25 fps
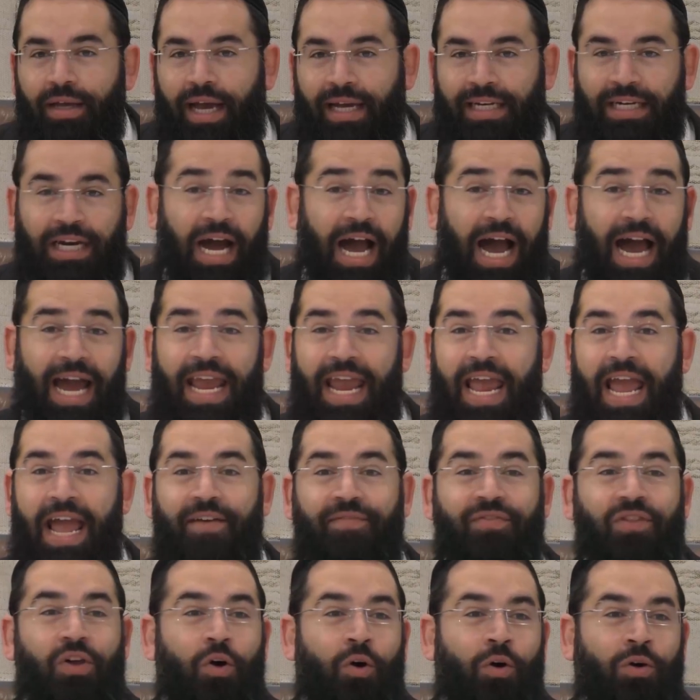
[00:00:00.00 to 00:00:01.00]
and I
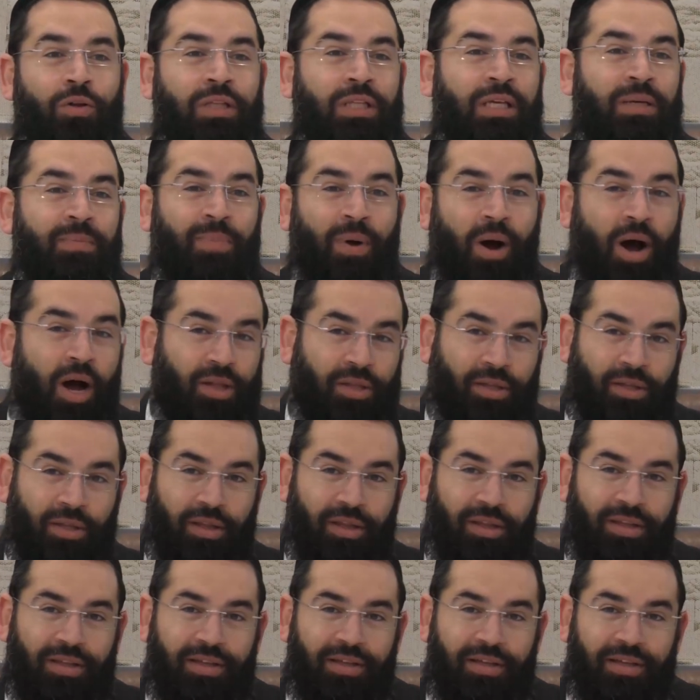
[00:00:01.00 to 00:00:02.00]
have the only
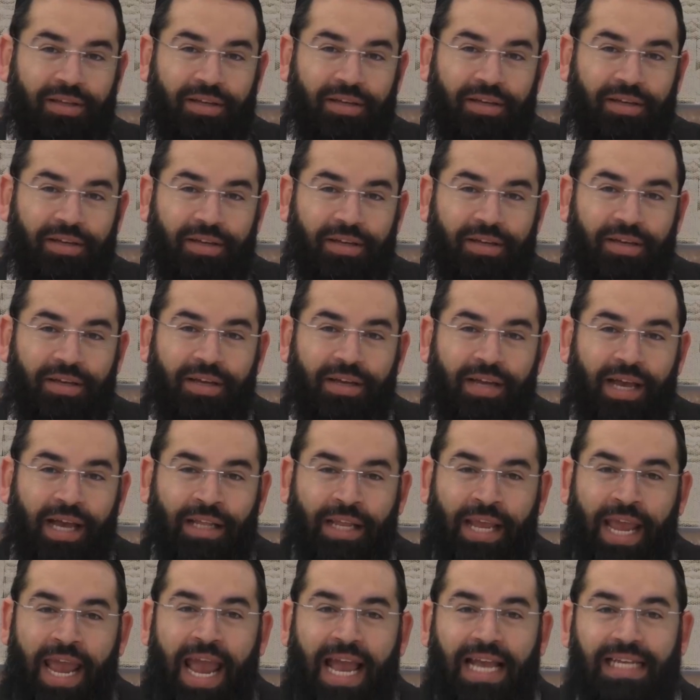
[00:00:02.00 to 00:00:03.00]
bottle, and
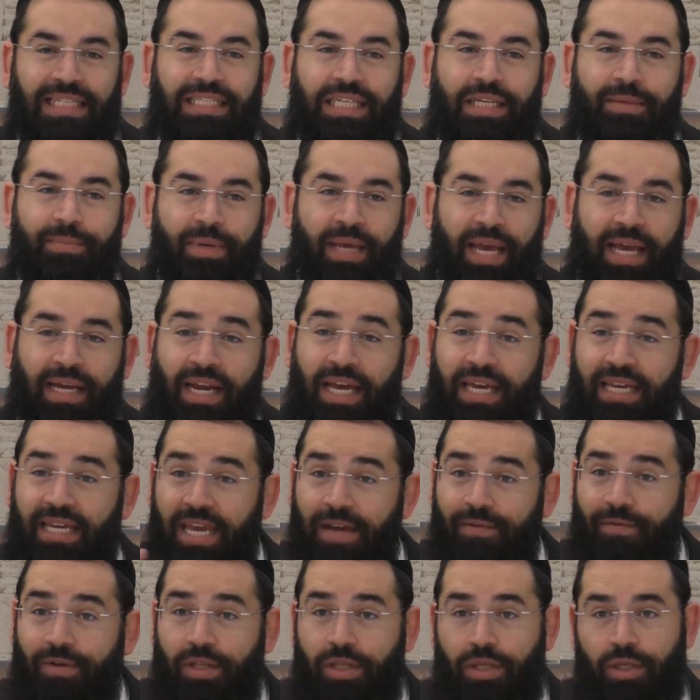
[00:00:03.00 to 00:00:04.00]
you ask me, and I
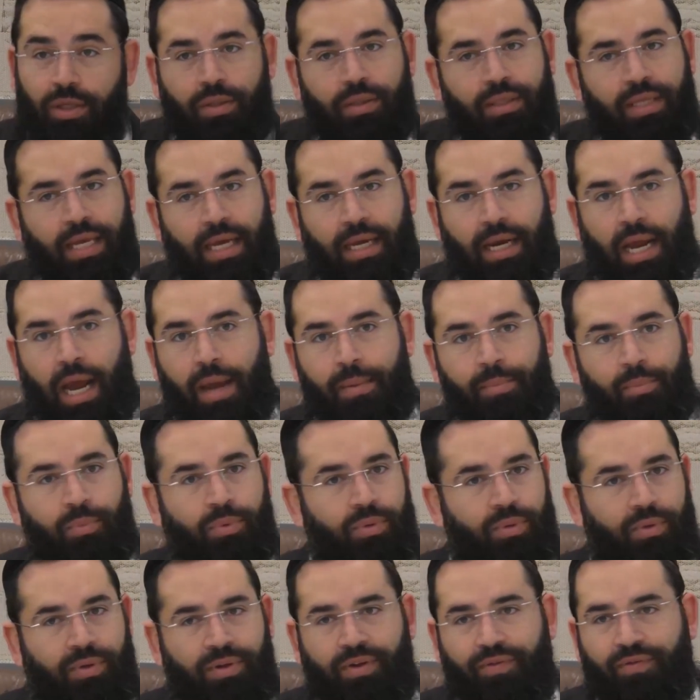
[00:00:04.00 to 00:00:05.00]
give it to you, then I'm
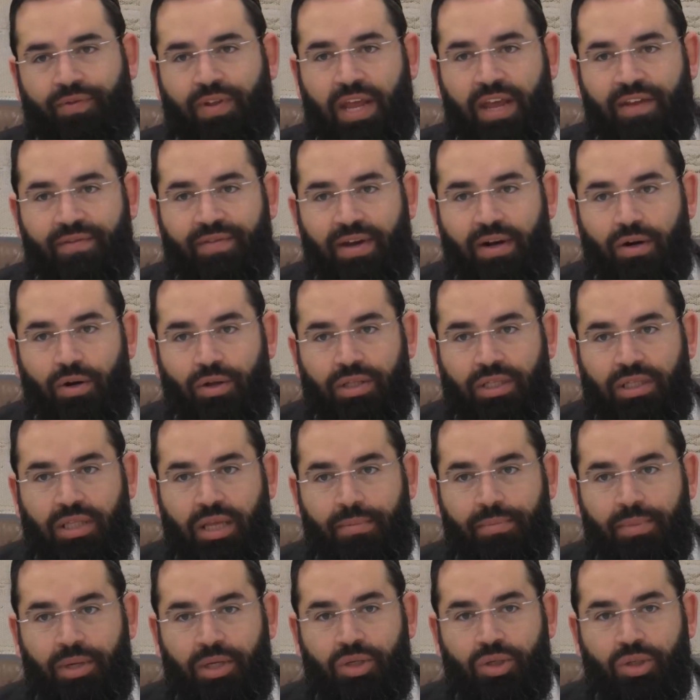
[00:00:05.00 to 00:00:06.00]
lifnei iver lo
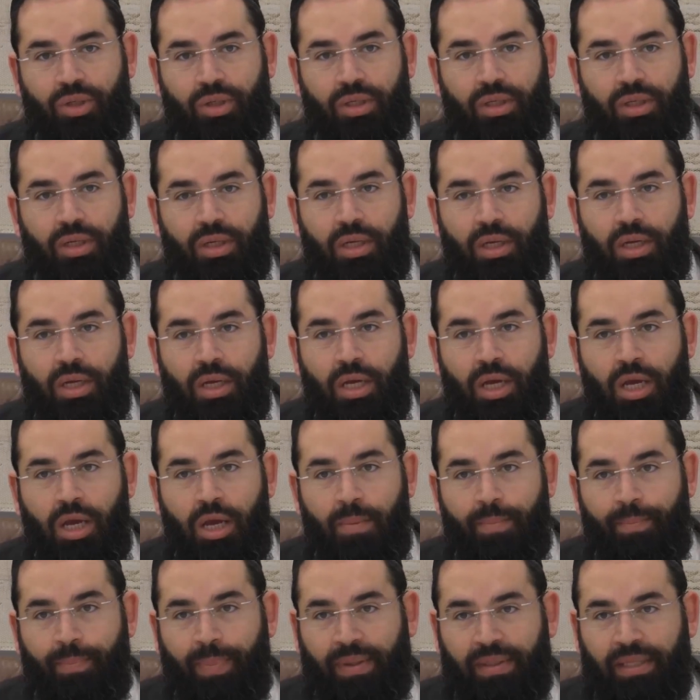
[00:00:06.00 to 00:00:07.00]
titen michshol.
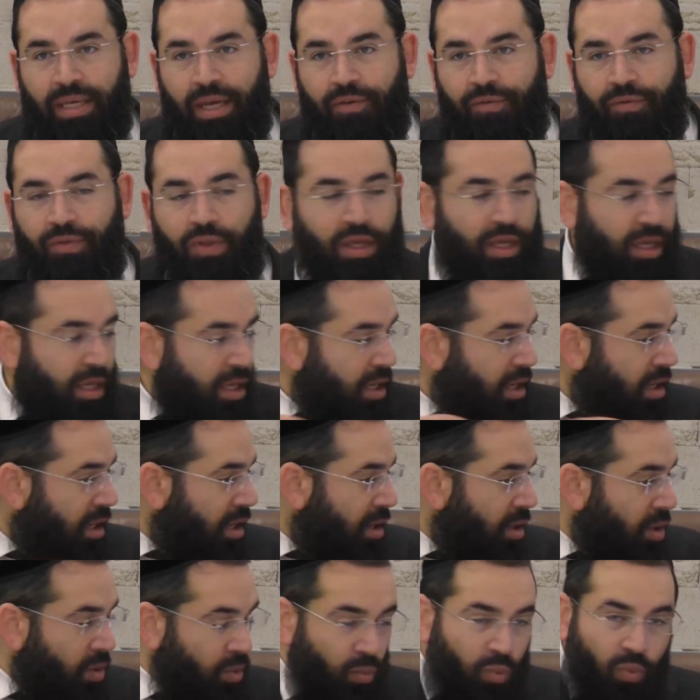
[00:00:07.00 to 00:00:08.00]
But if the
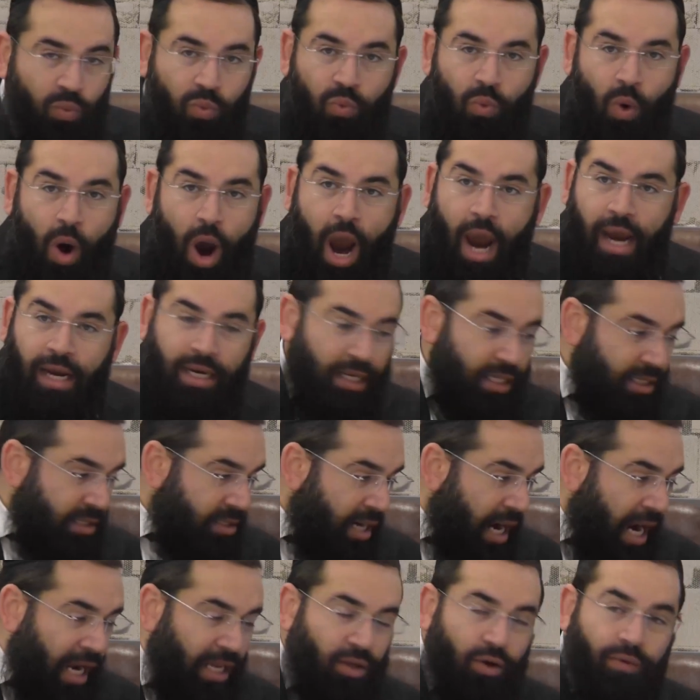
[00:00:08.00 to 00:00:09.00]
wine is
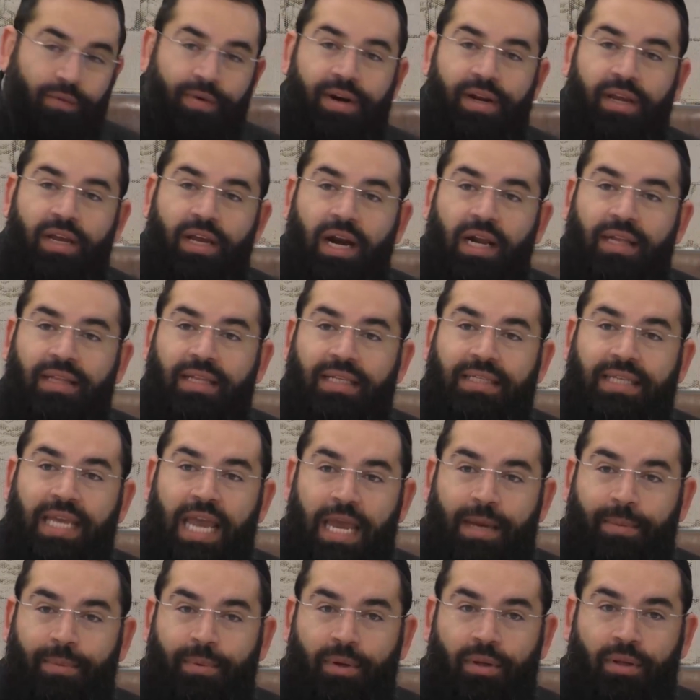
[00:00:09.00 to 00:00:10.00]
right over here on the
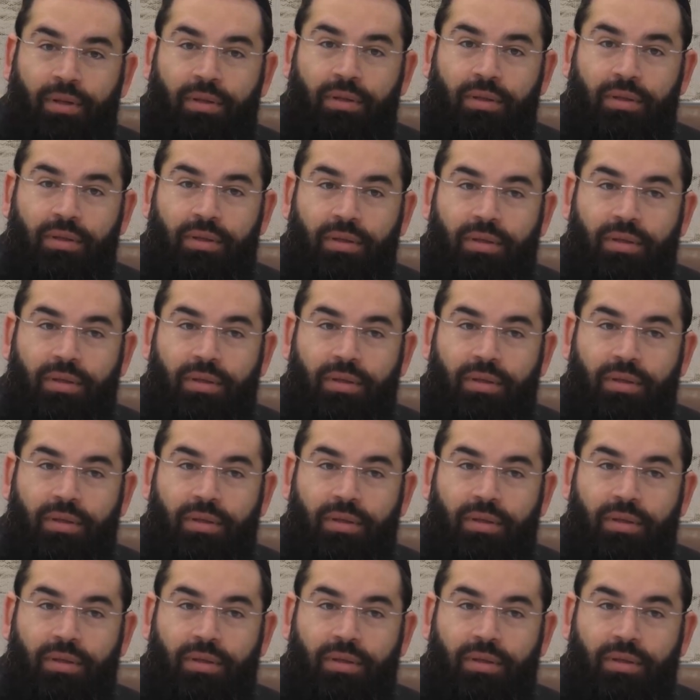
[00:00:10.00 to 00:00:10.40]
table,